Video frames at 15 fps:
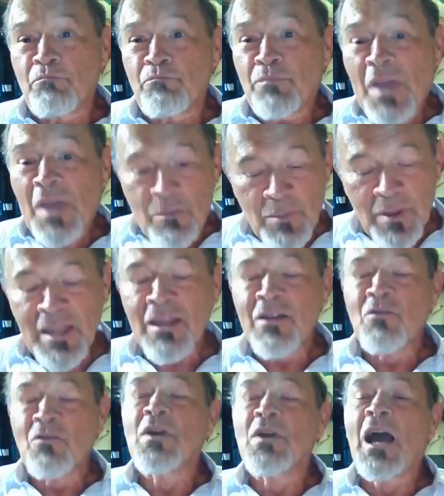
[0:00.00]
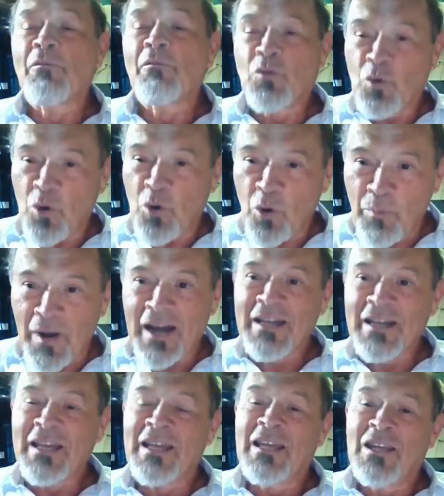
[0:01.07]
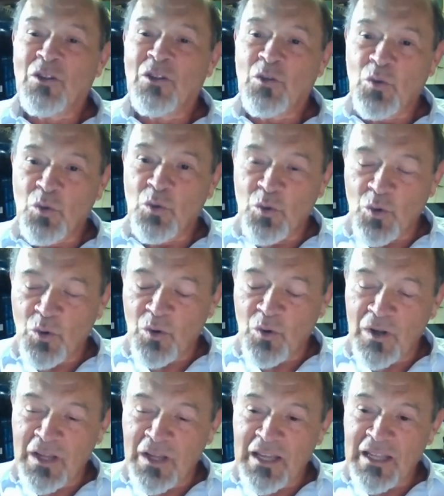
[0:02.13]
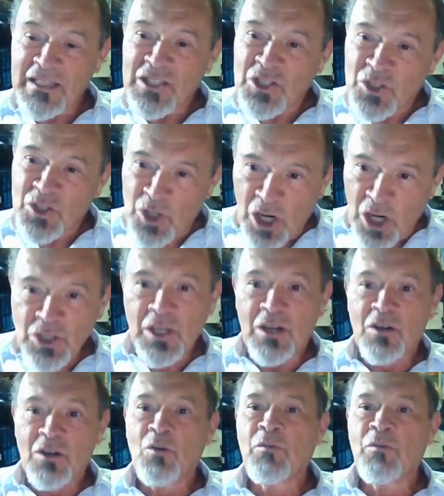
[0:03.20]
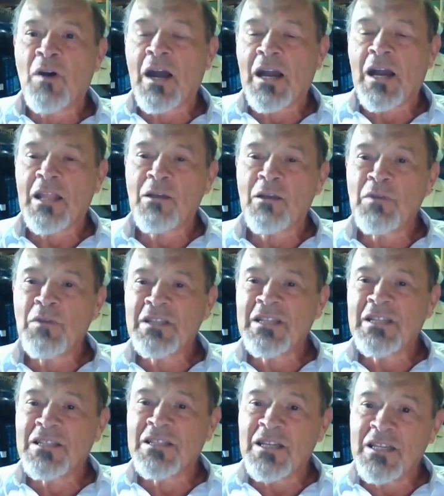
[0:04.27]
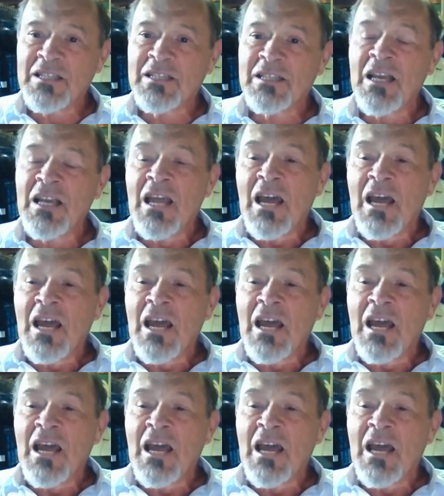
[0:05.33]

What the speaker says: Maybe we have to go back to the structure of academic degrees,